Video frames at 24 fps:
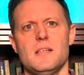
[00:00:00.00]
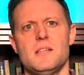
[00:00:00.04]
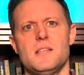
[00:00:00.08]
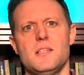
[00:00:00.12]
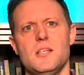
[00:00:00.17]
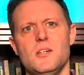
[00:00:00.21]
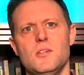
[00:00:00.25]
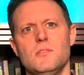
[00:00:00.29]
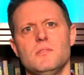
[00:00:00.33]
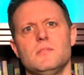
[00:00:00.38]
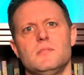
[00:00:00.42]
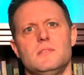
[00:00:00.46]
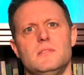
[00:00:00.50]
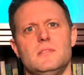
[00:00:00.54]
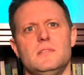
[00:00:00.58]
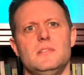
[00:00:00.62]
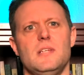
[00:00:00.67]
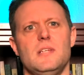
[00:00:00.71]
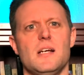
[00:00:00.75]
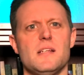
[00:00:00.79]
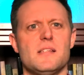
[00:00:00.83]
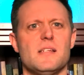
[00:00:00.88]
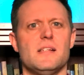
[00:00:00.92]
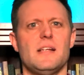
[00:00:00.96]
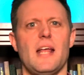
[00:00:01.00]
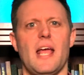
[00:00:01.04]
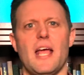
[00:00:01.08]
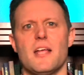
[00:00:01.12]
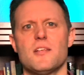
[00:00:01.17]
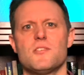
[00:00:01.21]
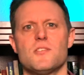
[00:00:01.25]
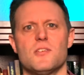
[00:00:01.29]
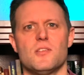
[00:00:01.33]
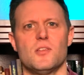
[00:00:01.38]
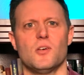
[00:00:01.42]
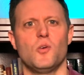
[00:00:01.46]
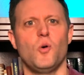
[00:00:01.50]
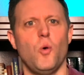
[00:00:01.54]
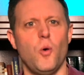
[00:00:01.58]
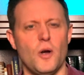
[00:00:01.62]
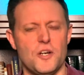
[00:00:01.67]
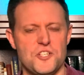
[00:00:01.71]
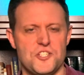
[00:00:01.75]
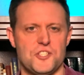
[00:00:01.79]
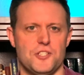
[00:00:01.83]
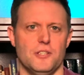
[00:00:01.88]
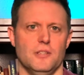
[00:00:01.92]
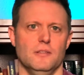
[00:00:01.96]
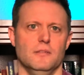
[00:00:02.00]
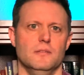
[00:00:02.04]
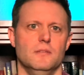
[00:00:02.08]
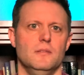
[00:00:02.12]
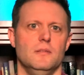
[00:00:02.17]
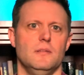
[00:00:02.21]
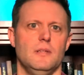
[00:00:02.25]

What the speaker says: still doesn't answer the question.